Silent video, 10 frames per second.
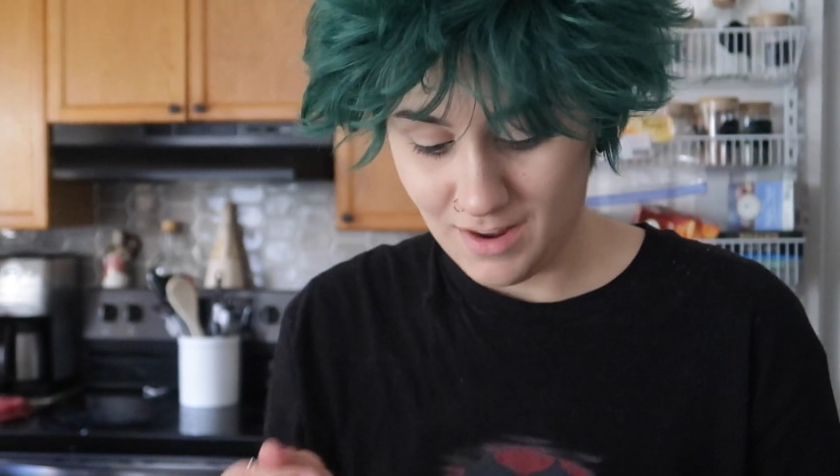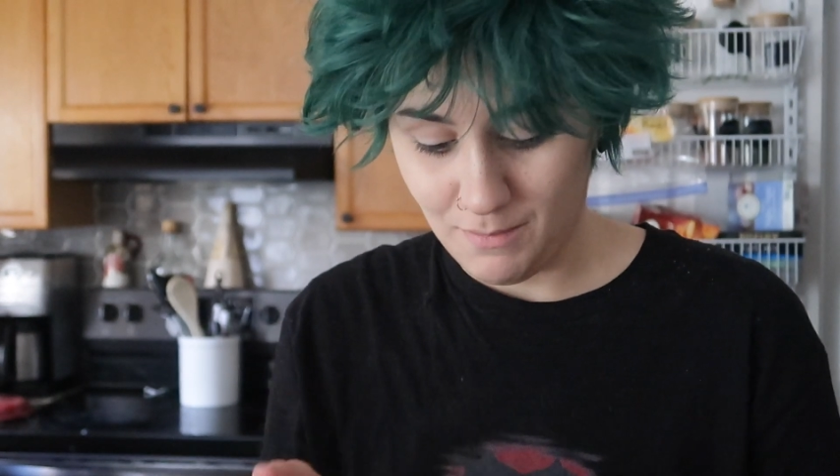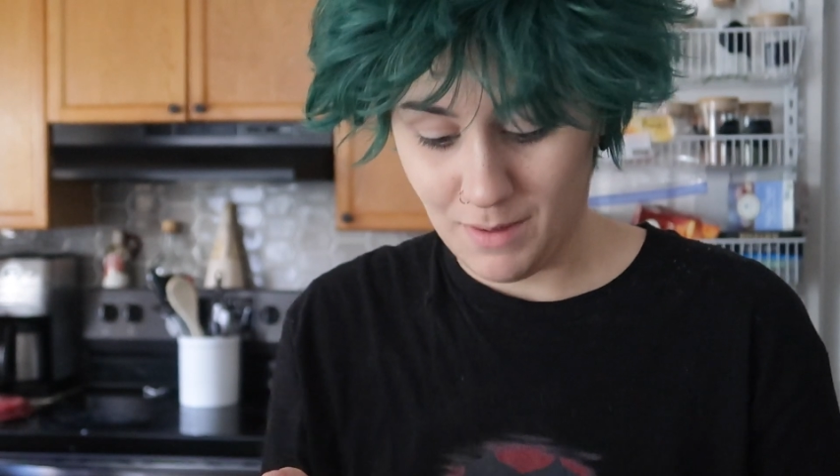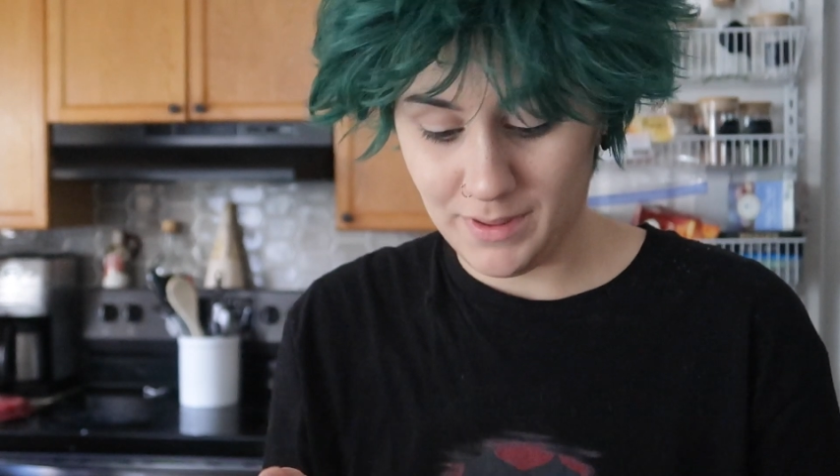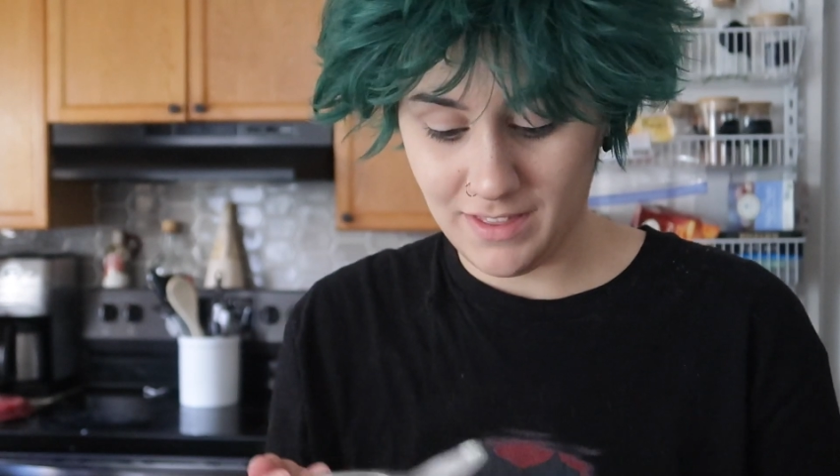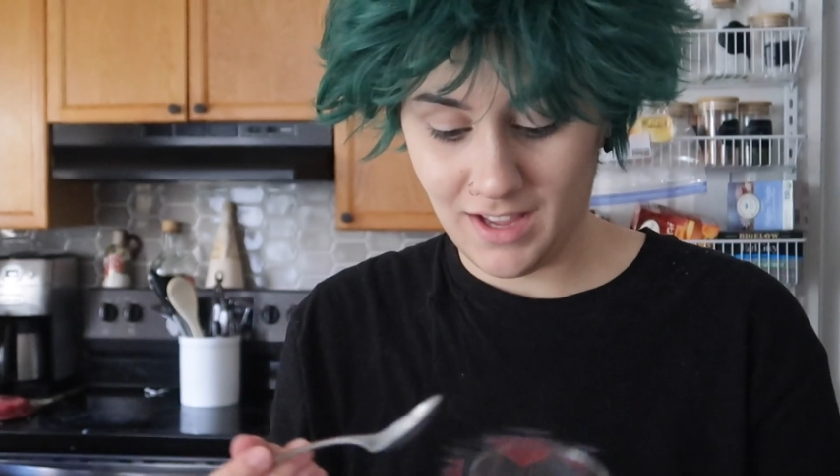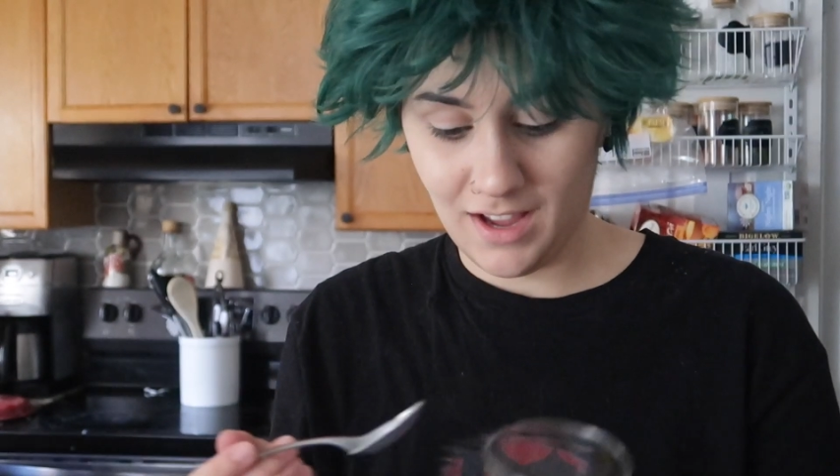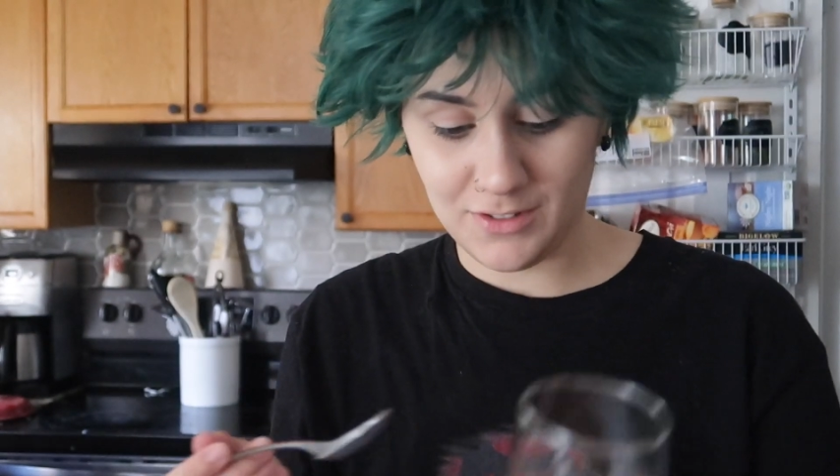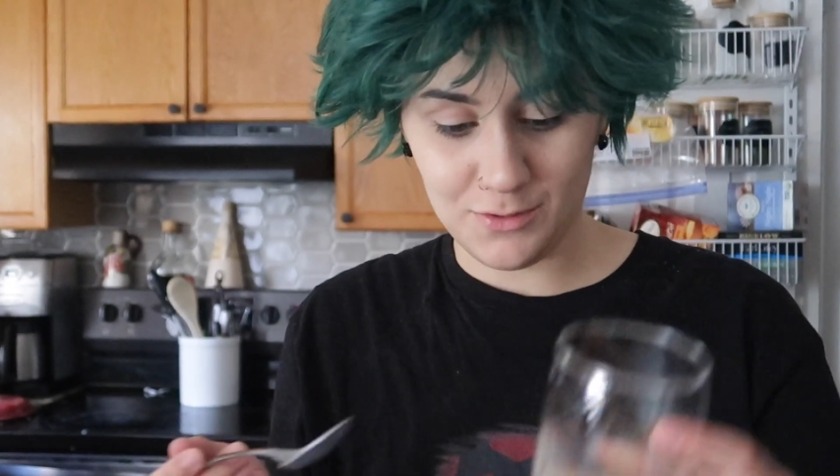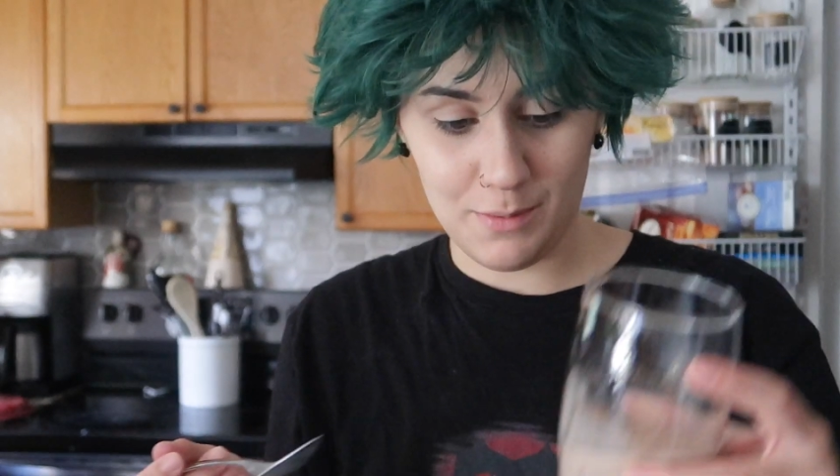Maybe they think
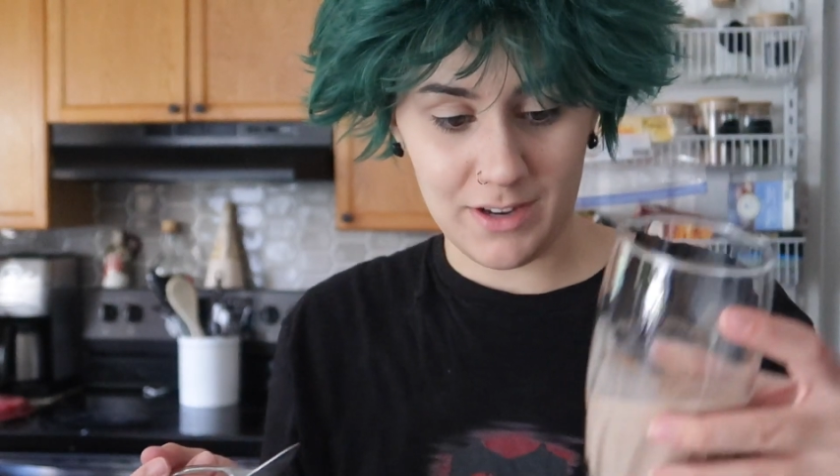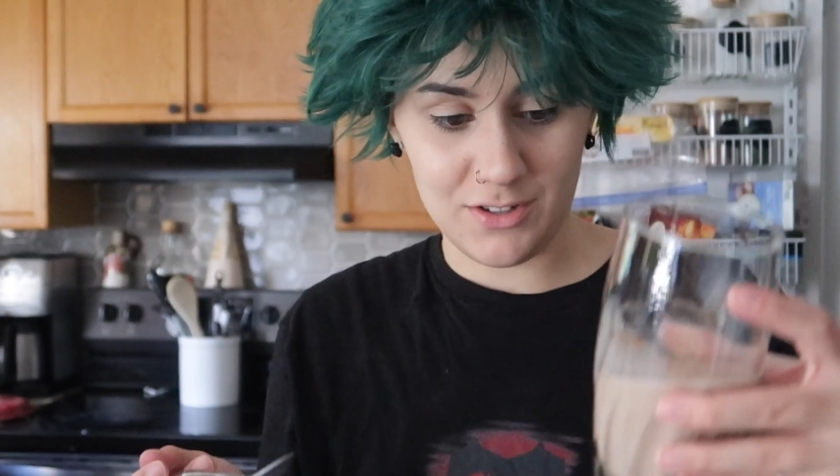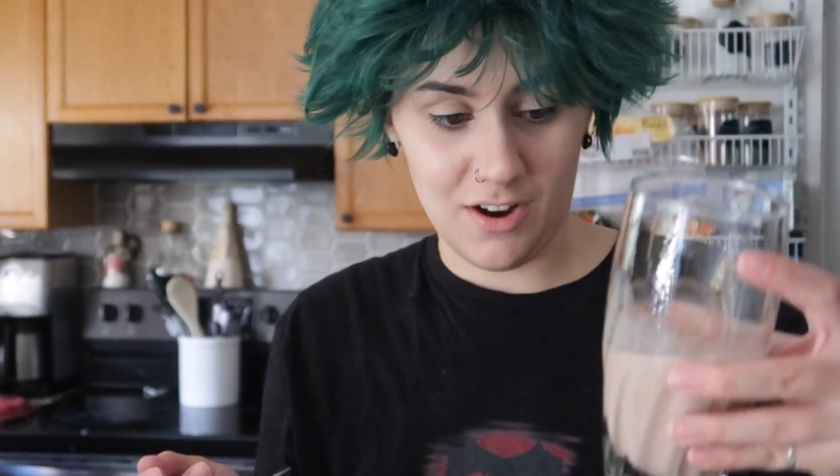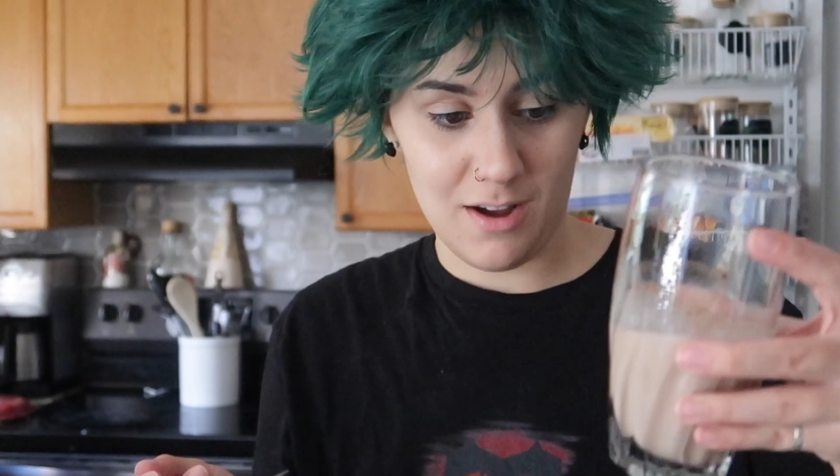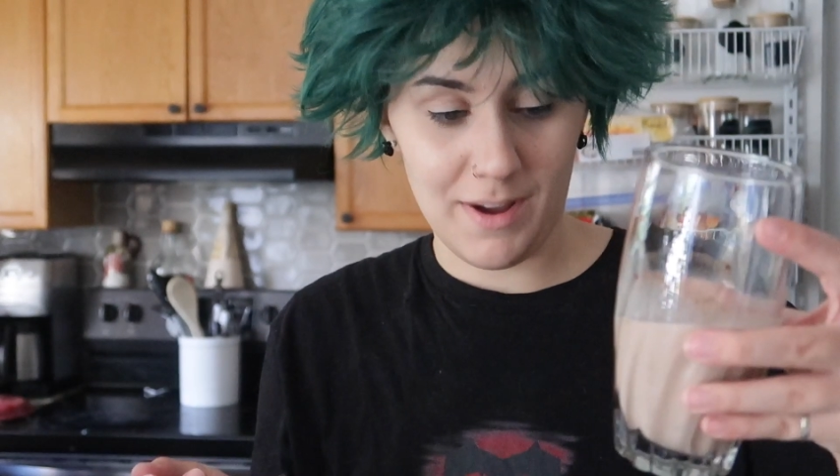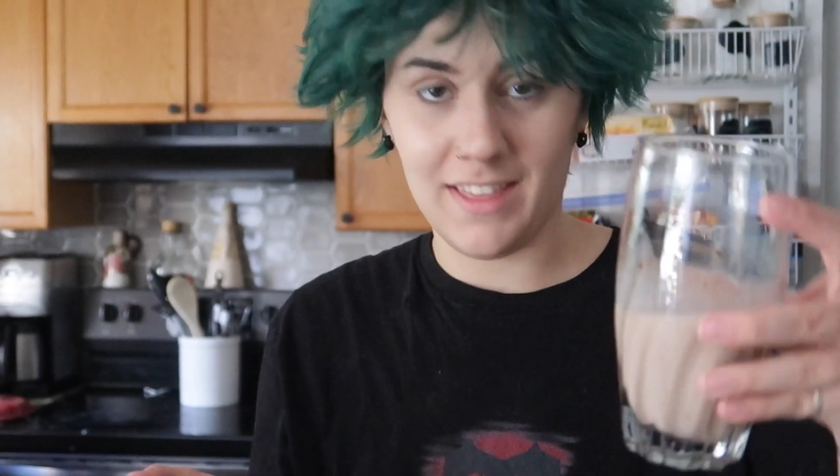I'll do a bad job.